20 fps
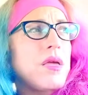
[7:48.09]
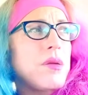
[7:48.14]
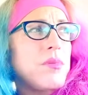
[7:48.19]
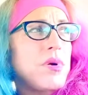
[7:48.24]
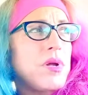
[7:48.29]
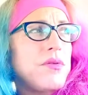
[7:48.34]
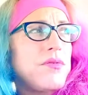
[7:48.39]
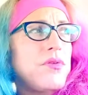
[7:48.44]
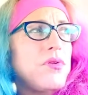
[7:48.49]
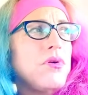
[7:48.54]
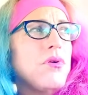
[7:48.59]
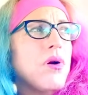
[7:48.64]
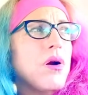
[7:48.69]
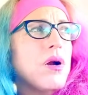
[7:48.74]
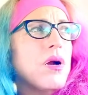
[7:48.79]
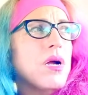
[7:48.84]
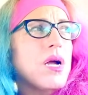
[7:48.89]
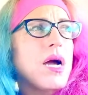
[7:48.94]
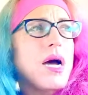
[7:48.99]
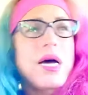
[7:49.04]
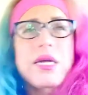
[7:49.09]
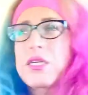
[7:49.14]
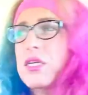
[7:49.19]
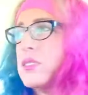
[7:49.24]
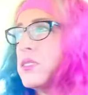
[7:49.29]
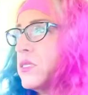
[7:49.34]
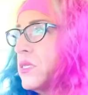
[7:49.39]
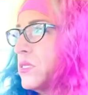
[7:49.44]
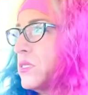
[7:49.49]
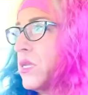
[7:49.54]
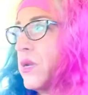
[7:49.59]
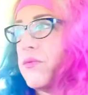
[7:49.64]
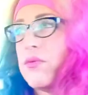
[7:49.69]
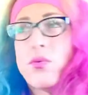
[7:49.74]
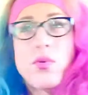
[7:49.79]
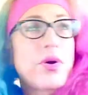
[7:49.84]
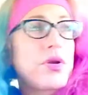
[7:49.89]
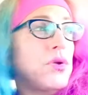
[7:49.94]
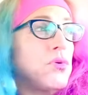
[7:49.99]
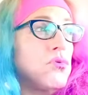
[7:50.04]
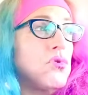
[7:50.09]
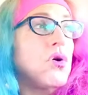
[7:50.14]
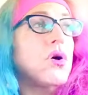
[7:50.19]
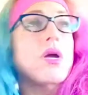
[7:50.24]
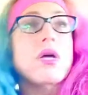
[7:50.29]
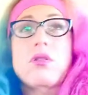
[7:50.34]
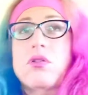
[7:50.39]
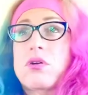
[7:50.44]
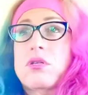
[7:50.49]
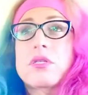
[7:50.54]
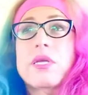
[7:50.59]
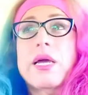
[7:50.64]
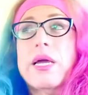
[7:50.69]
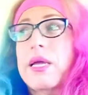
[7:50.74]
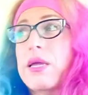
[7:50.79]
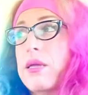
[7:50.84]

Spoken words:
But if you are a consciousness and everywhere you look, it looks like